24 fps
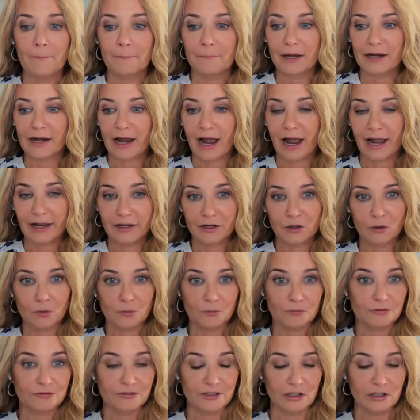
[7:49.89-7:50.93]
but I
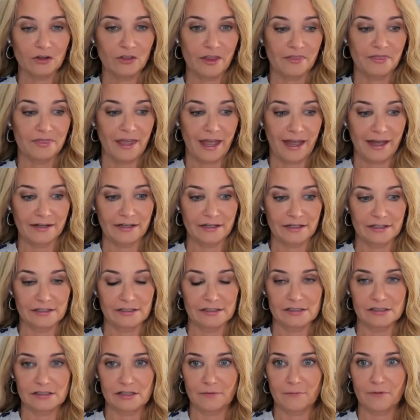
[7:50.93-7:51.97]
don't feel that
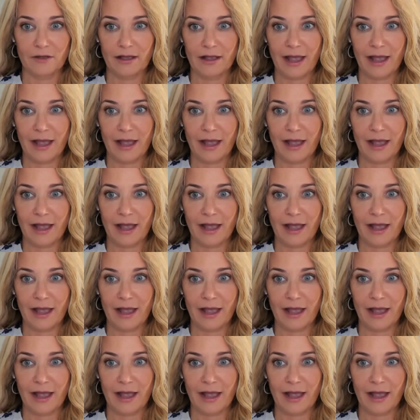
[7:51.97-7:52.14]
is